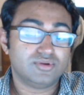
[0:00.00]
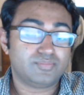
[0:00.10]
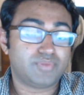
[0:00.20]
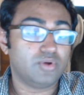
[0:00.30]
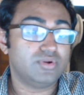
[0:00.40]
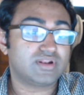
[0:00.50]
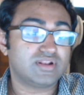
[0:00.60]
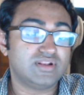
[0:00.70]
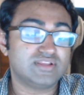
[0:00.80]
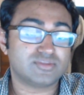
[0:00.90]
Poor little
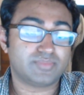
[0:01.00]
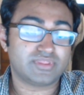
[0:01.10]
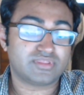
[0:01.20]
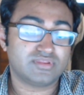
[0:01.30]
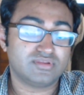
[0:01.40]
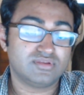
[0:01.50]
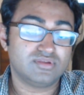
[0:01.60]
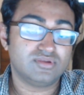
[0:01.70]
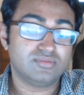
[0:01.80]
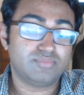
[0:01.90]
Elizabeth.
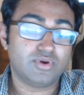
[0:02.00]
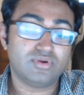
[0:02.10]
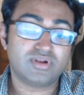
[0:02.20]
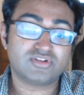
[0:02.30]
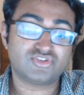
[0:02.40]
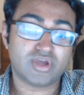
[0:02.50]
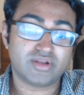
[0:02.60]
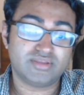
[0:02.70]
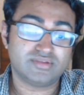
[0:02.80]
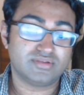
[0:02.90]
Poor little
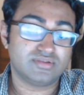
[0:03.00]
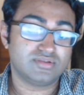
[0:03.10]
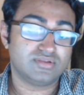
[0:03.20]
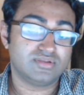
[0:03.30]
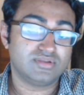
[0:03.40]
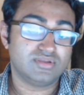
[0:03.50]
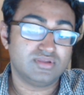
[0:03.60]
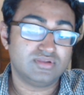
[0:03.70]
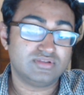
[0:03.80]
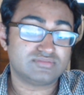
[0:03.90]
Johnny.
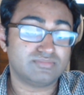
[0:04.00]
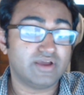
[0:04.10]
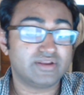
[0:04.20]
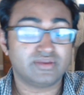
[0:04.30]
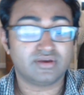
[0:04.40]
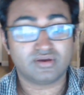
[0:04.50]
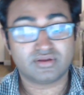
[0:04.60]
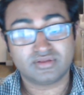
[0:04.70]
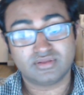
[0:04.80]
It's mighty hard.